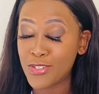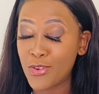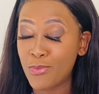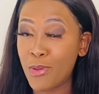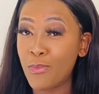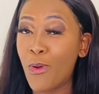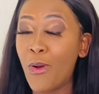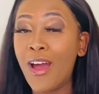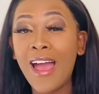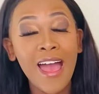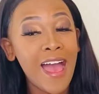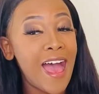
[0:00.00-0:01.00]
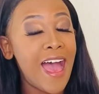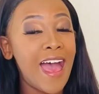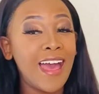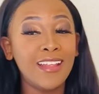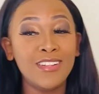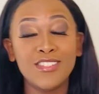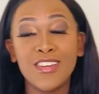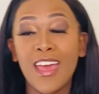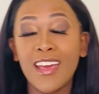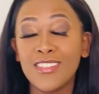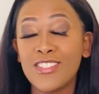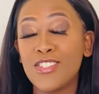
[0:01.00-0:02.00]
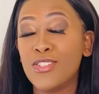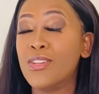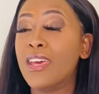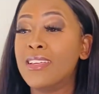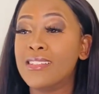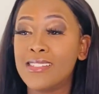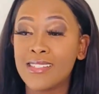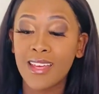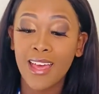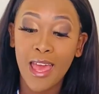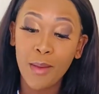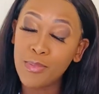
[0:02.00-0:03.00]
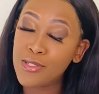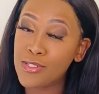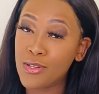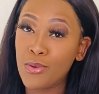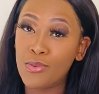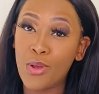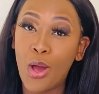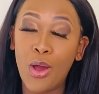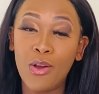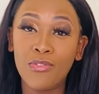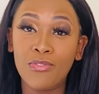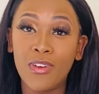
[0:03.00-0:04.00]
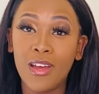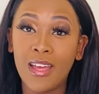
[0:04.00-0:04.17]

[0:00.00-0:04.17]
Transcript: to know me more. And hence today's episode of